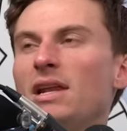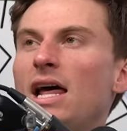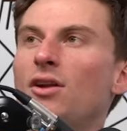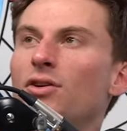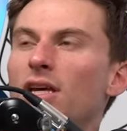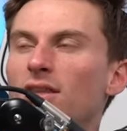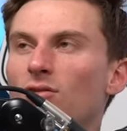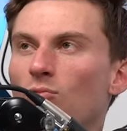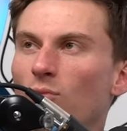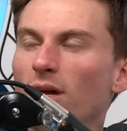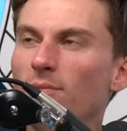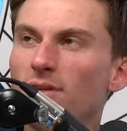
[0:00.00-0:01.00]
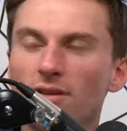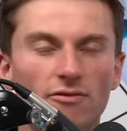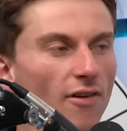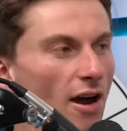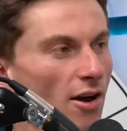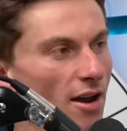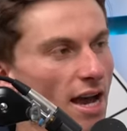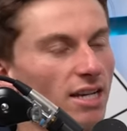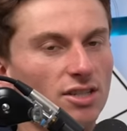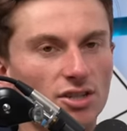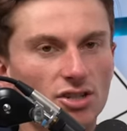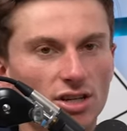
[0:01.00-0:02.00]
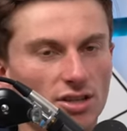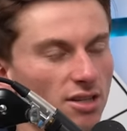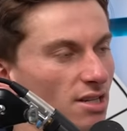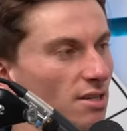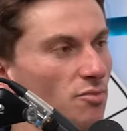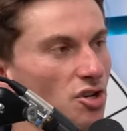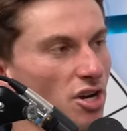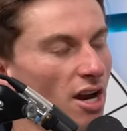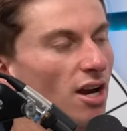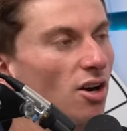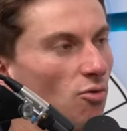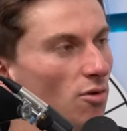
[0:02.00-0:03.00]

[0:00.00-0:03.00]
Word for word: I don't get the ribbed and the fire and ice. I just get the, some generic